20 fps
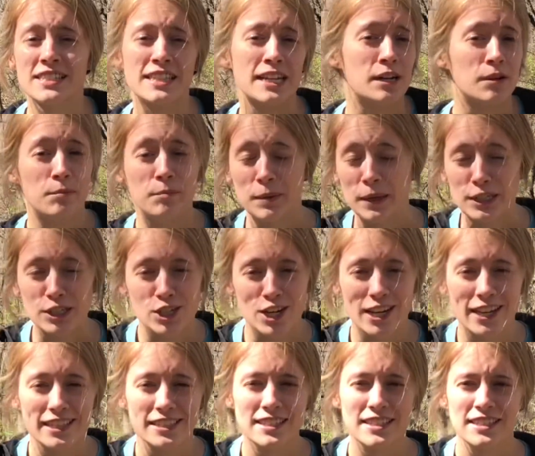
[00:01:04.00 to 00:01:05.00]
and in
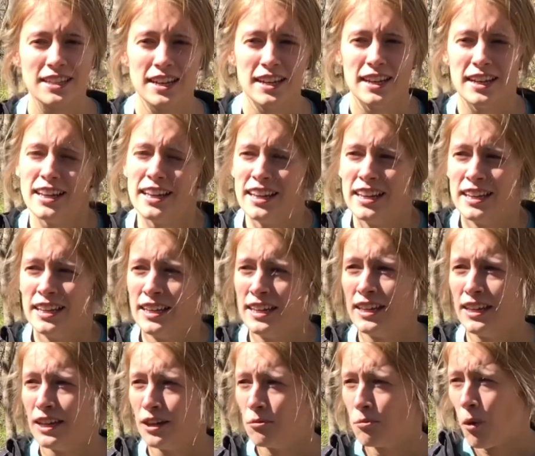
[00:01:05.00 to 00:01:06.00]
beaches.
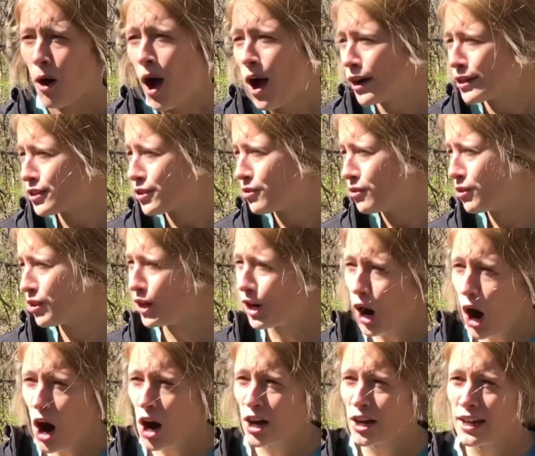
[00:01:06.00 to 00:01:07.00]
He walked through the
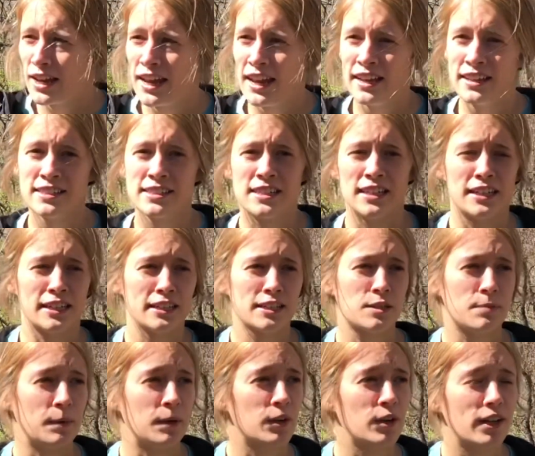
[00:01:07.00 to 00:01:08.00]
gardens and
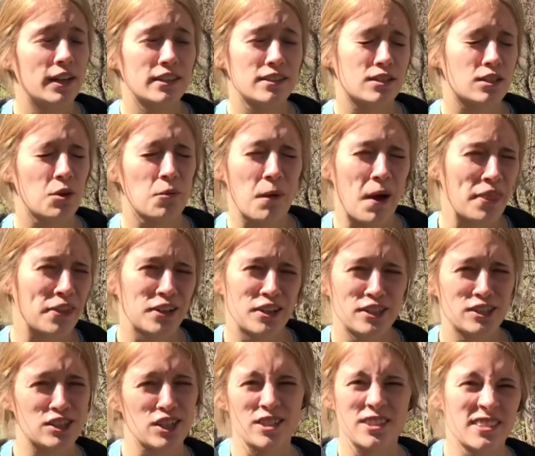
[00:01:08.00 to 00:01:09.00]
experienced the
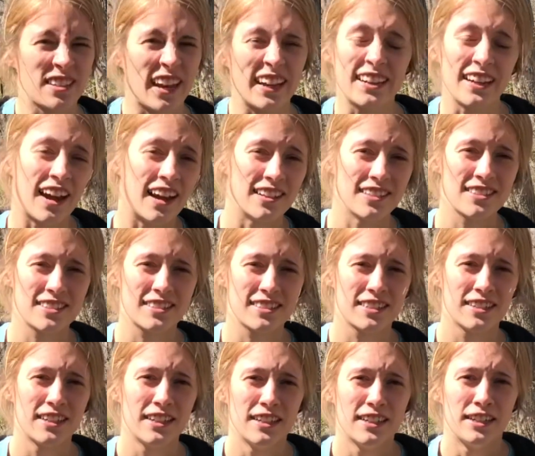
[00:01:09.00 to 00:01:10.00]
weather just like
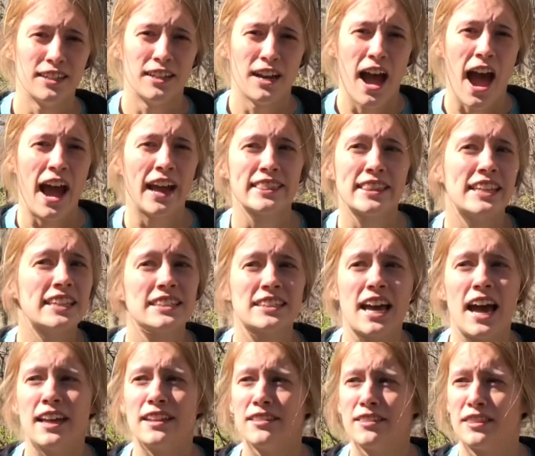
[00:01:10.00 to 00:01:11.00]
us. I think
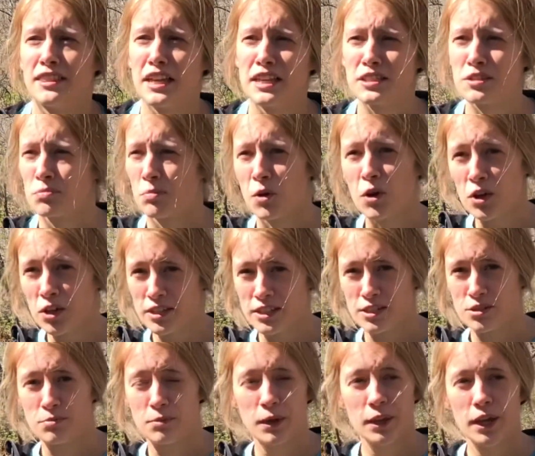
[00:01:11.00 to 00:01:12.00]
that this world
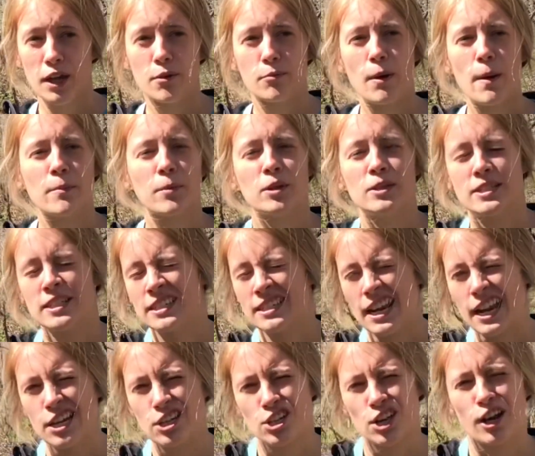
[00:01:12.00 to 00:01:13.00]
is really a
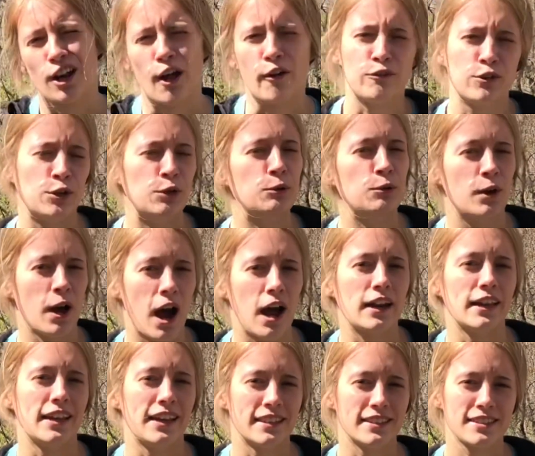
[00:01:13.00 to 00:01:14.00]
representation of who
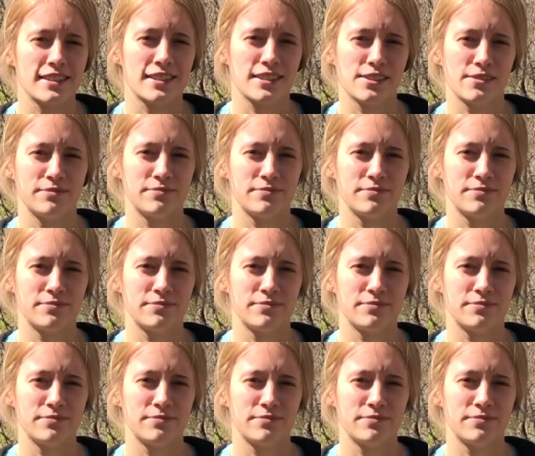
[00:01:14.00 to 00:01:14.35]
God is.